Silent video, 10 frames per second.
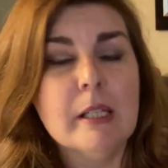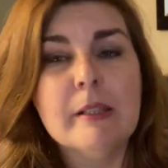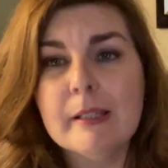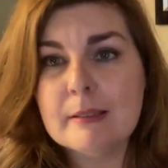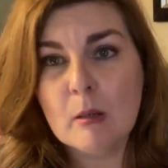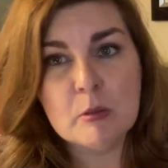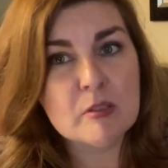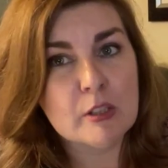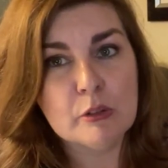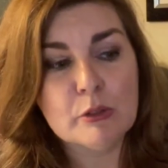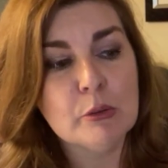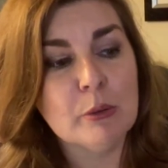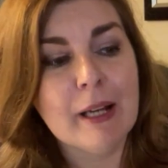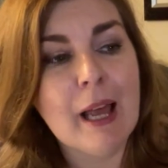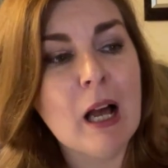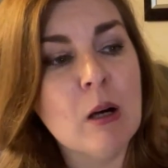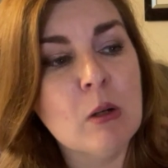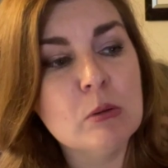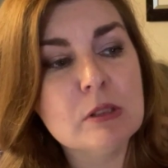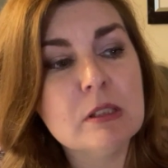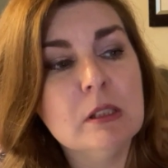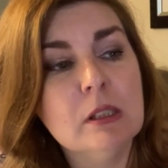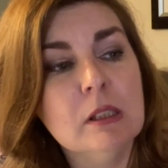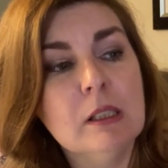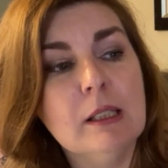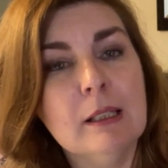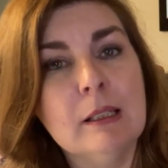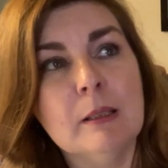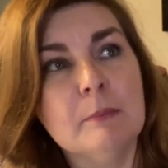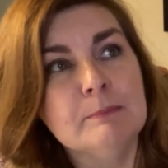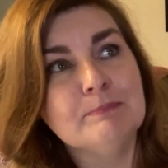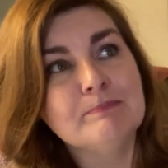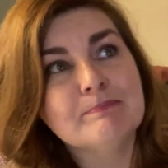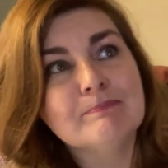it's almost like you tune it out. Um,